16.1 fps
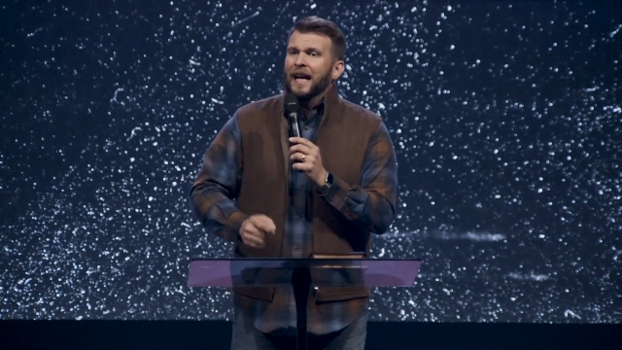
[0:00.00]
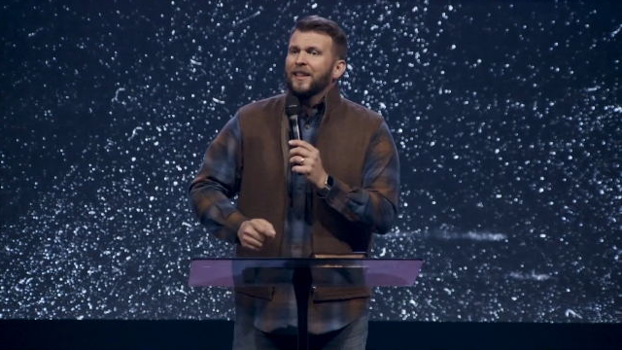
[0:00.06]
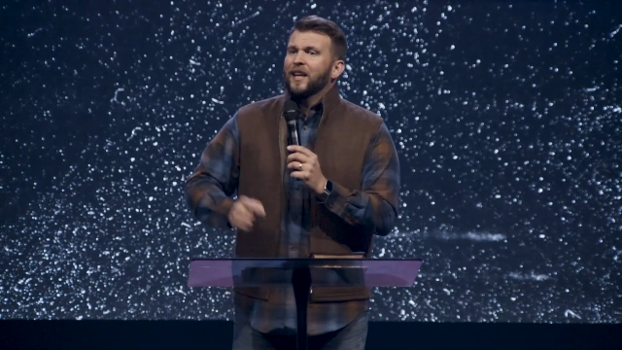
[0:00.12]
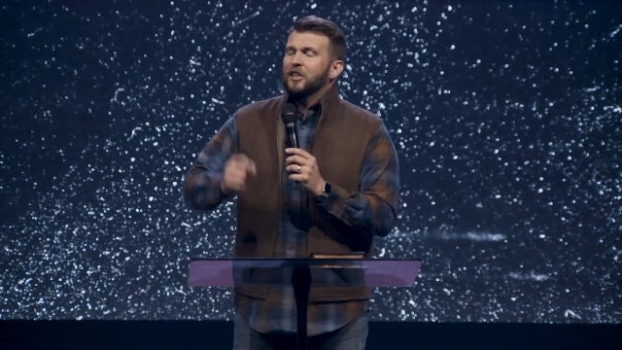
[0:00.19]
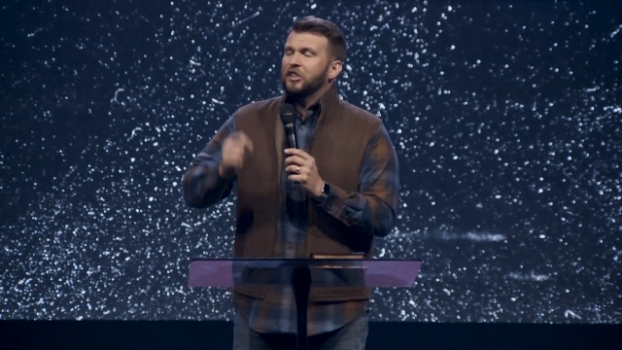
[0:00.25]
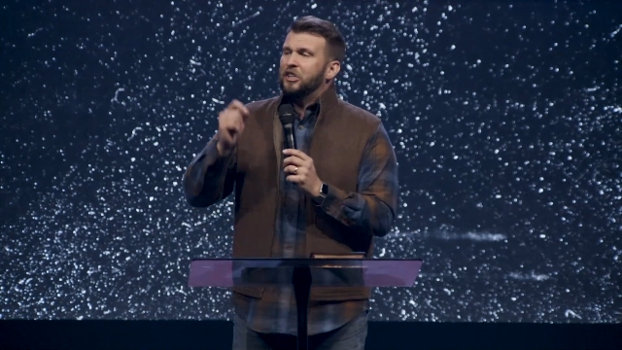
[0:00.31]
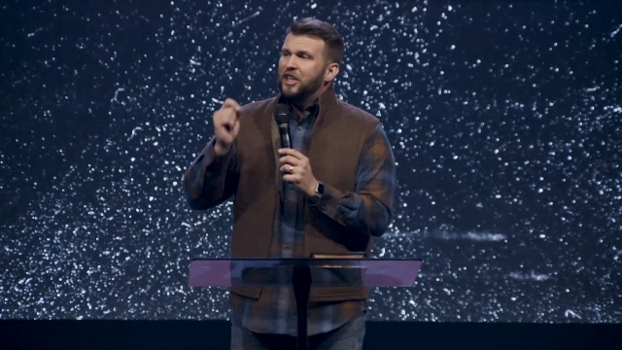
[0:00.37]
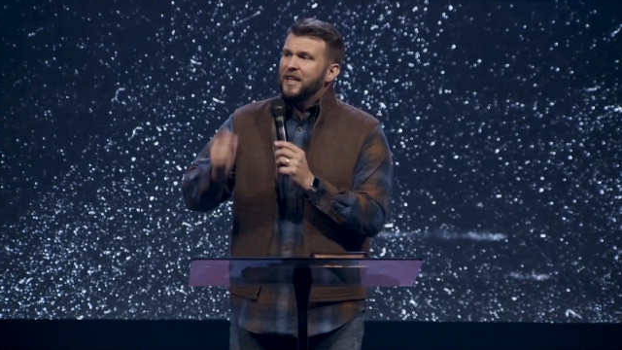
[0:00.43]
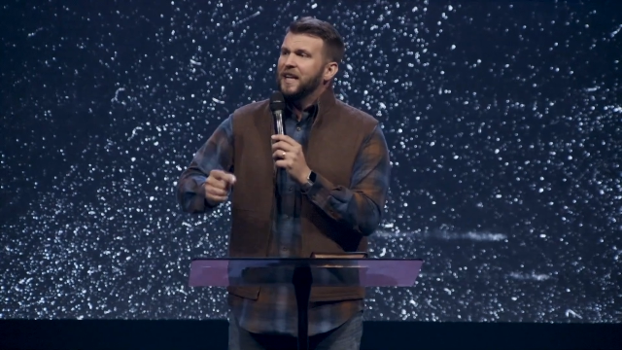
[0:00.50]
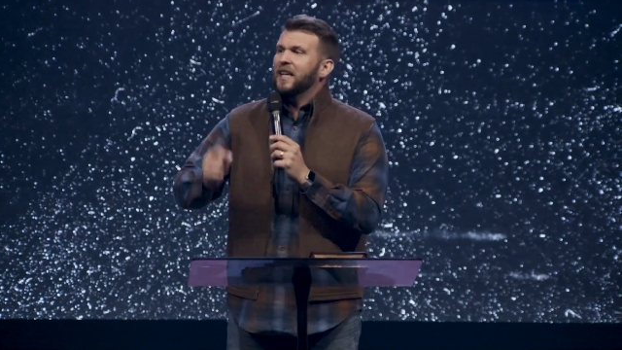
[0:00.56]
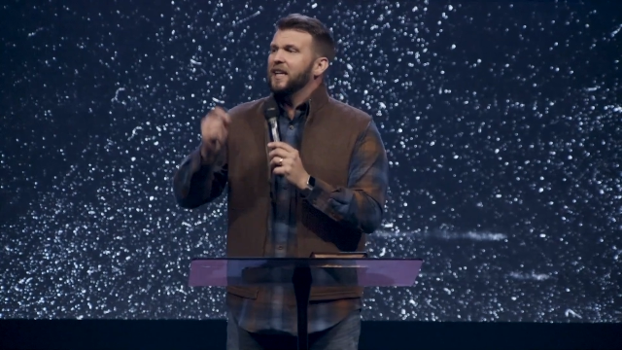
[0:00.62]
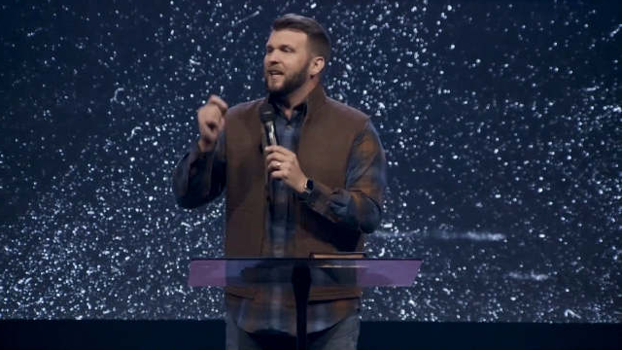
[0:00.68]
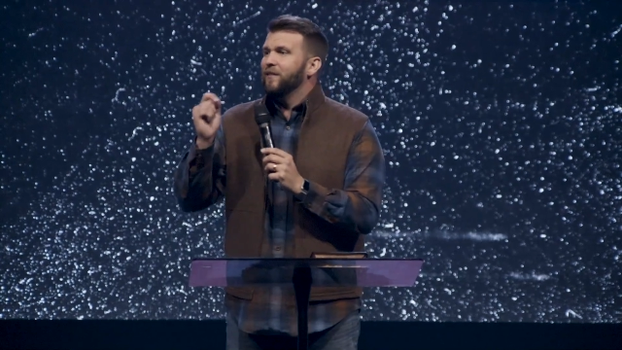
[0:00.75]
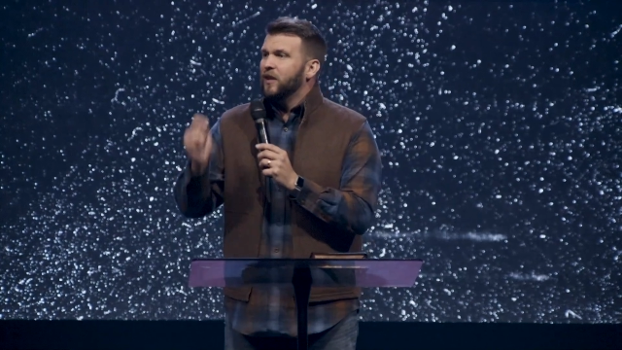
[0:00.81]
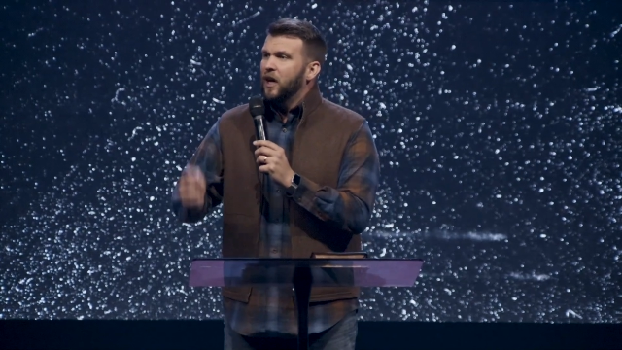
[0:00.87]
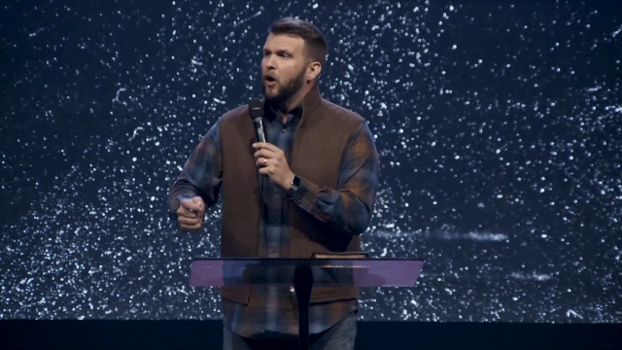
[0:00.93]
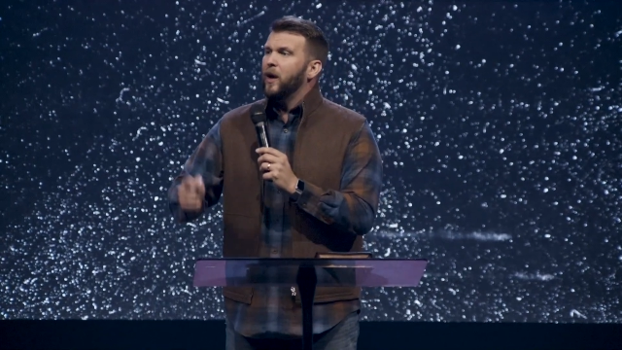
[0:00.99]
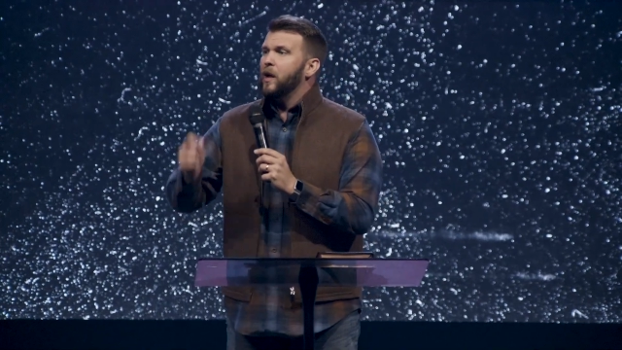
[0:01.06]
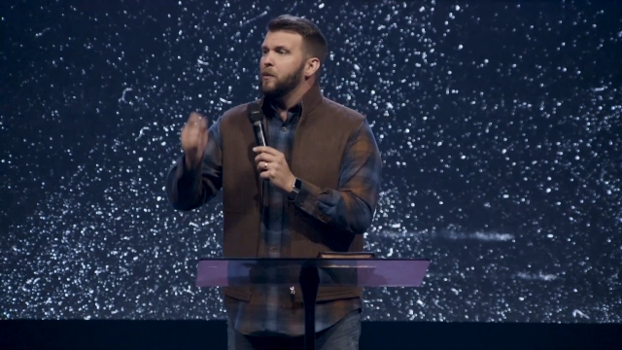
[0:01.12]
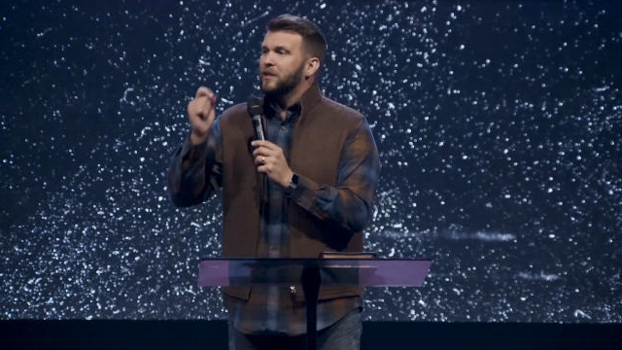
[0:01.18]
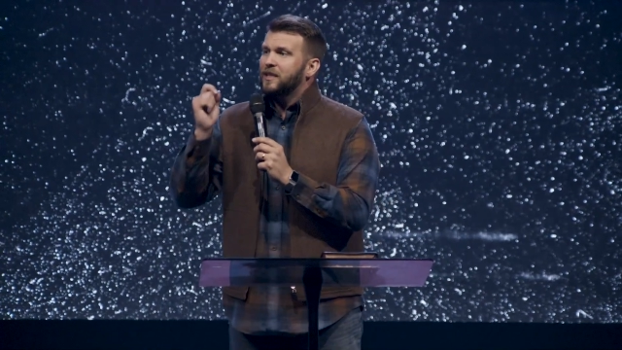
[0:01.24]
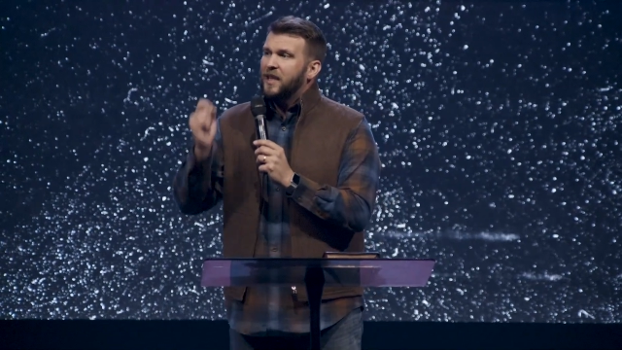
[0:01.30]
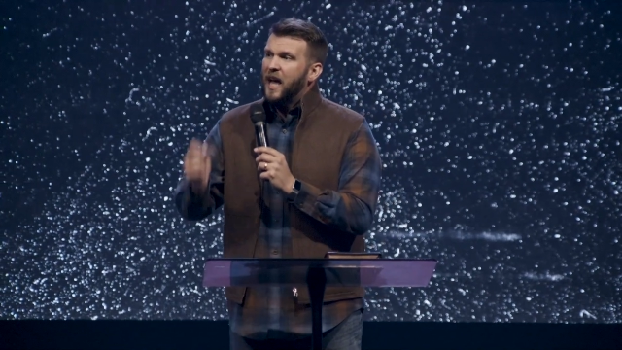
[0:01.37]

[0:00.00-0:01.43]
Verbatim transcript: that she didn't even know He was